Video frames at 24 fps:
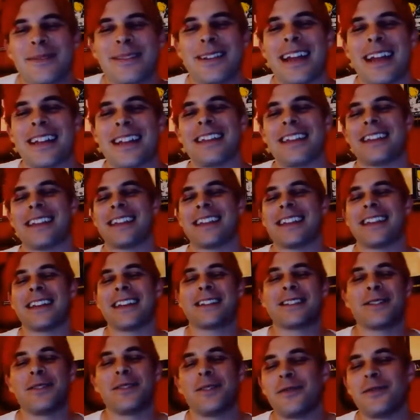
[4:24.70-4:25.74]
I think he
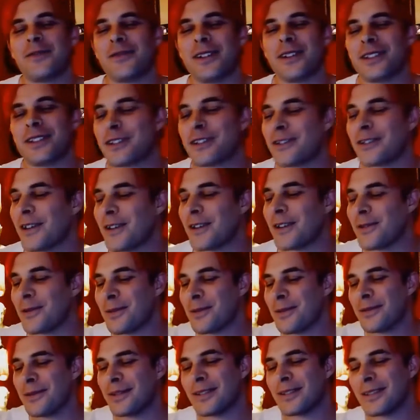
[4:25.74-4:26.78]
gets a little frustrated with
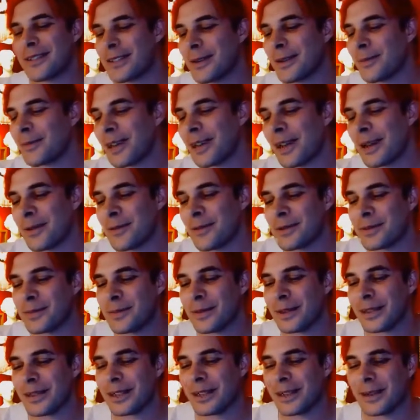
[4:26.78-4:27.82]
me sometimes,
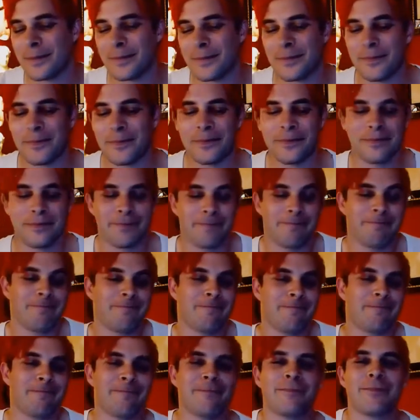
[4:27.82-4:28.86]
but
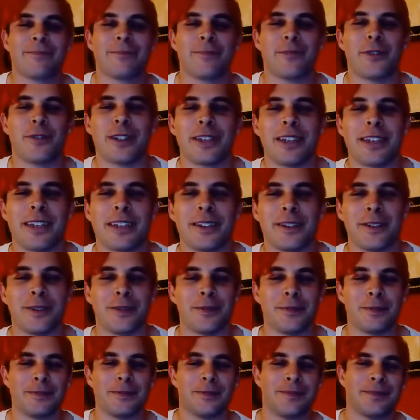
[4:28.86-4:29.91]
what are you gonna
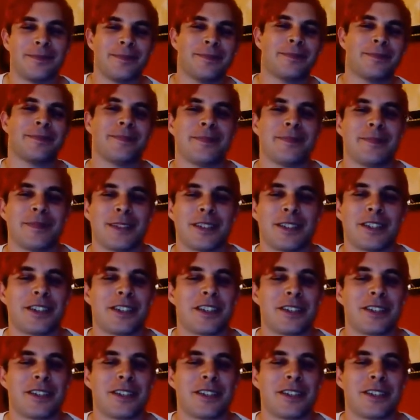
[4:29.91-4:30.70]
do? It's